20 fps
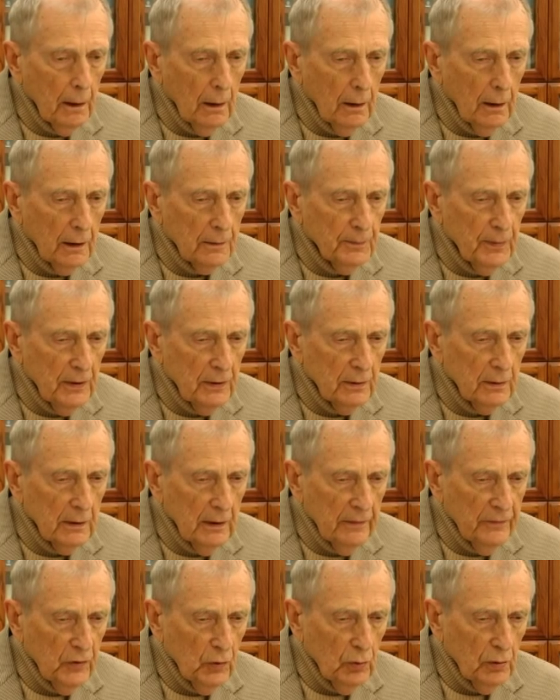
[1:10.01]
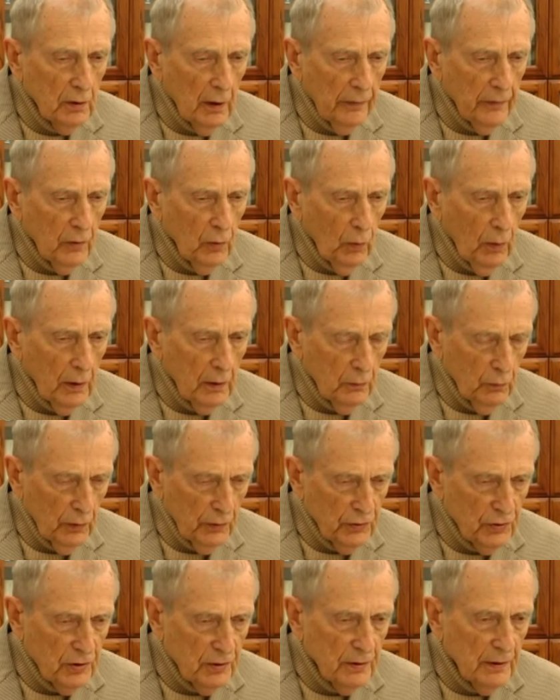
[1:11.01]
let me give you another one,
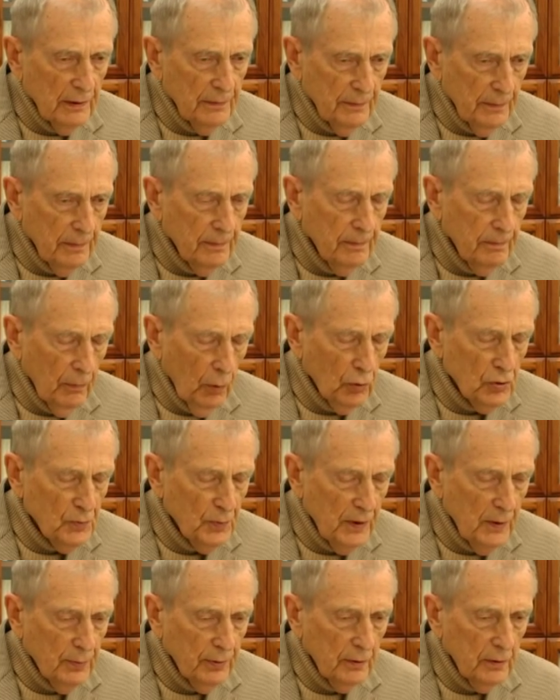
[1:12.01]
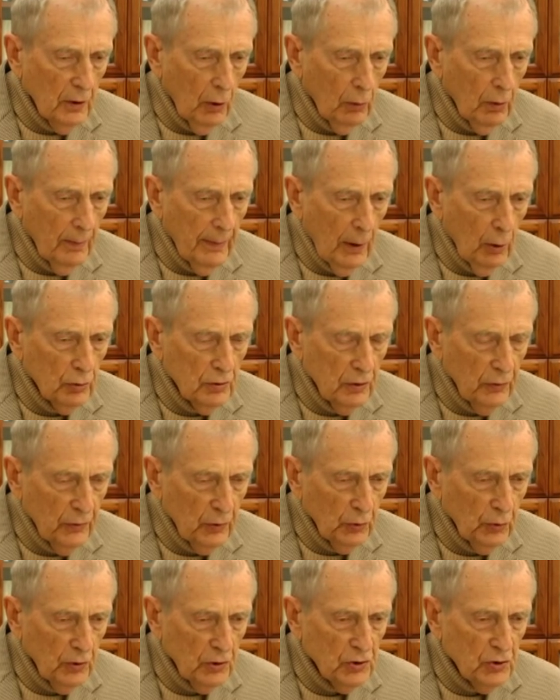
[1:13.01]
which most people know about in
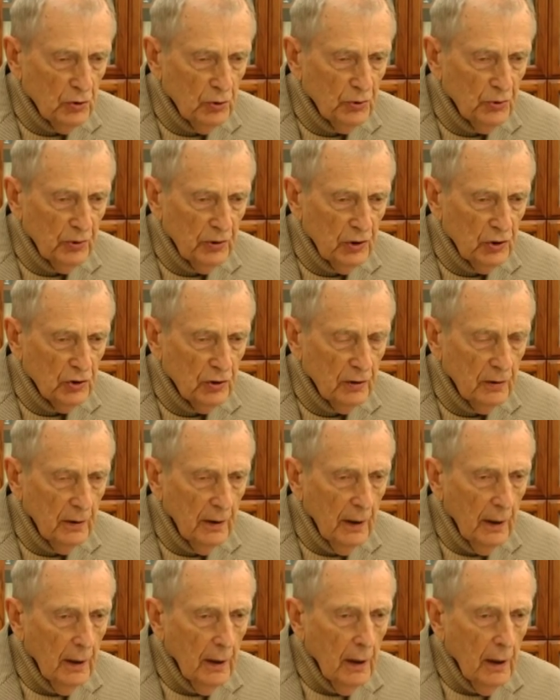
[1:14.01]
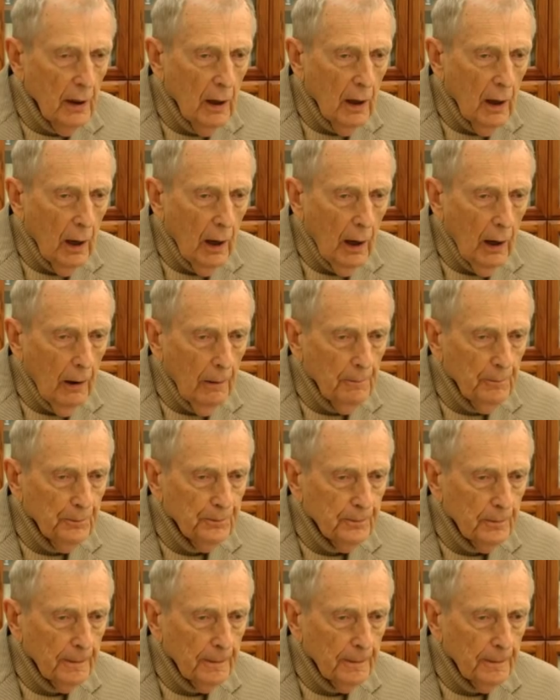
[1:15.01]
the Christian tradition. Um,